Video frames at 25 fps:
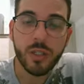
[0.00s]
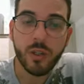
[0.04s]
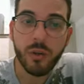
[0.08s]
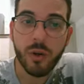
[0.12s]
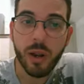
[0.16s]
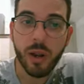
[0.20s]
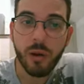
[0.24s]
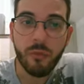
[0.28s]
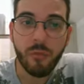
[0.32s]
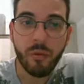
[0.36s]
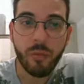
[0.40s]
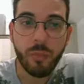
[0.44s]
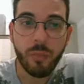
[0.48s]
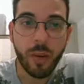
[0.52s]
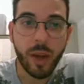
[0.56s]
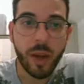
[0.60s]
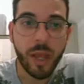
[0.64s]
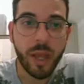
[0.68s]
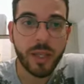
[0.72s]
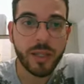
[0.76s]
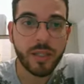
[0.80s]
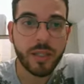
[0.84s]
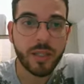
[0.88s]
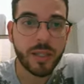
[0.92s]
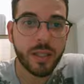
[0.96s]
you can
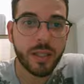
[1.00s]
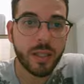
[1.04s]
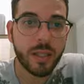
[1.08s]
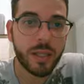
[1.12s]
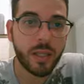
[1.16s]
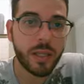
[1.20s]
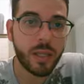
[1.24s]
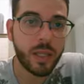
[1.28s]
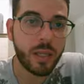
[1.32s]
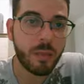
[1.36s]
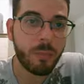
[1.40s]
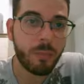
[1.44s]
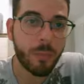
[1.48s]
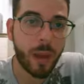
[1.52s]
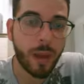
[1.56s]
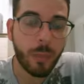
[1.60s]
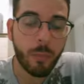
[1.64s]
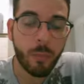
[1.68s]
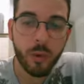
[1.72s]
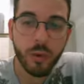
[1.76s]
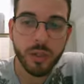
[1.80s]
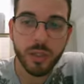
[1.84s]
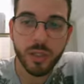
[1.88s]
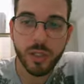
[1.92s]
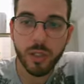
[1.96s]
replace the
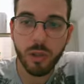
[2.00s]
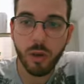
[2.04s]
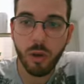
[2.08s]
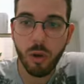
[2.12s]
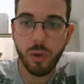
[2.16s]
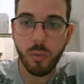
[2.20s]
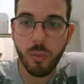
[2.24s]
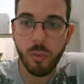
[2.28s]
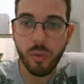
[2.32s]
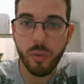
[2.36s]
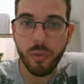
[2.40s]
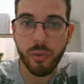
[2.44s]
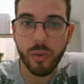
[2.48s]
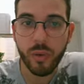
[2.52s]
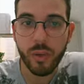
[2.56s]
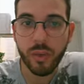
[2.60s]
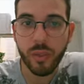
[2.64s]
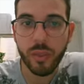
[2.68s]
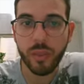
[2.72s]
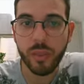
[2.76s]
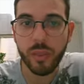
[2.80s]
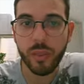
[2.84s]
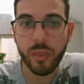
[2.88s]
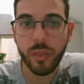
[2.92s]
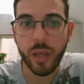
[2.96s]
maple syrup
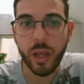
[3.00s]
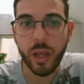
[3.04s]
with